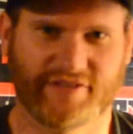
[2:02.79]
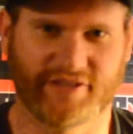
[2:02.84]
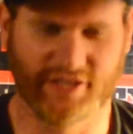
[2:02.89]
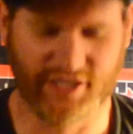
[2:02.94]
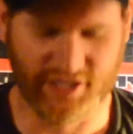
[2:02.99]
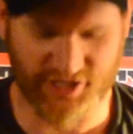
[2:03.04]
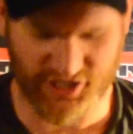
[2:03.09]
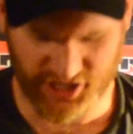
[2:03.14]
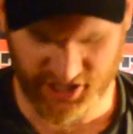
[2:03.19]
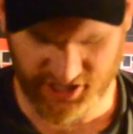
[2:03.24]

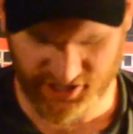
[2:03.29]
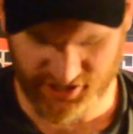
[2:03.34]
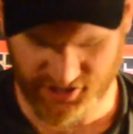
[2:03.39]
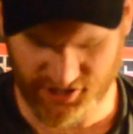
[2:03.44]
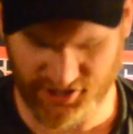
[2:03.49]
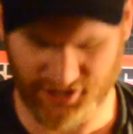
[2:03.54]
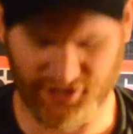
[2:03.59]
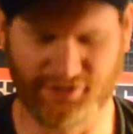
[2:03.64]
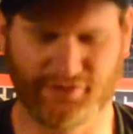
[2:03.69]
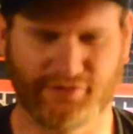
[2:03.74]
the Gen
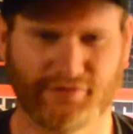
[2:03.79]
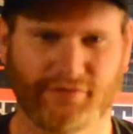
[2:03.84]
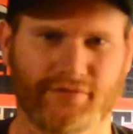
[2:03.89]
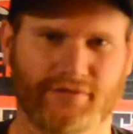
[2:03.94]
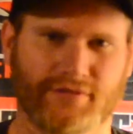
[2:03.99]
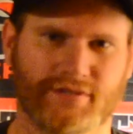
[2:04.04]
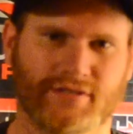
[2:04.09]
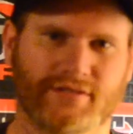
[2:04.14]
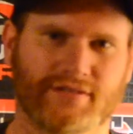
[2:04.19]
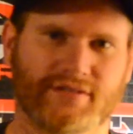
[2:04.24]
2
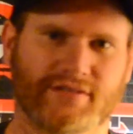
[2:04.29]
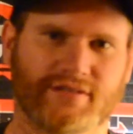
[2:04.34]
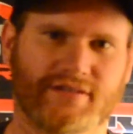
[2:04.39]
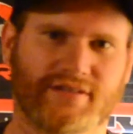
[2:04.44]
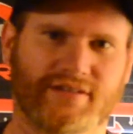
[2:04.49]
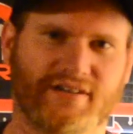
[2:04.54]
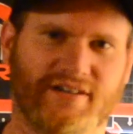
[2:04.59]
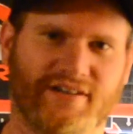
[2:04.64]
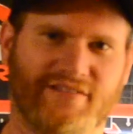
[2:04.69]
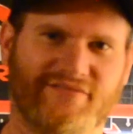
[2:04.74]

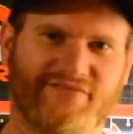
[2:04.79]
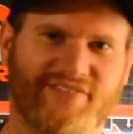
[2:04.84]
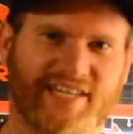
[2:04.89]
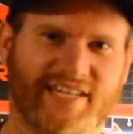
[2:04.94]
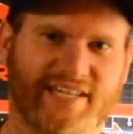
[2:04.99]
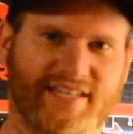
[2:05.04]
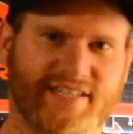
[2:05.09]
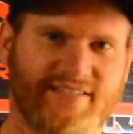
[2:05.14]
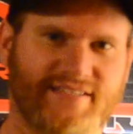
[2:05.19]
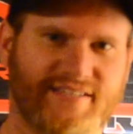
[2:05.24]
of the
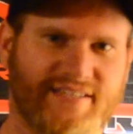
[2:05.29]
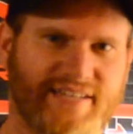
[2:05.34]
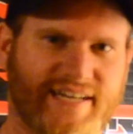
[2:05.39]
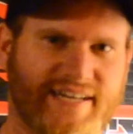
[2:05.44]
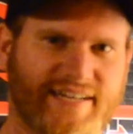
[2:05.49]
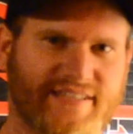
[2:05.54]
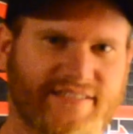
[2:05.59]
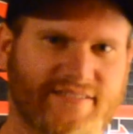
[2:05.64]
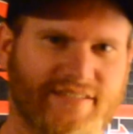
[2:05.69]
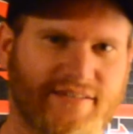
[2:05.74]

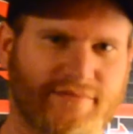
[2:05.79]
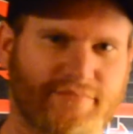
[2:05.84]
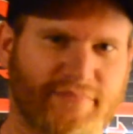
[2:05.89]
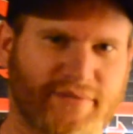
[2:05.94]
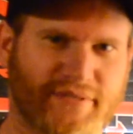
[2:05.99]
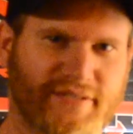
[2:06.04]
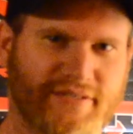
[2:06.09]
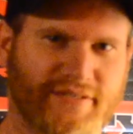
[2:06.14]
ECX Temper.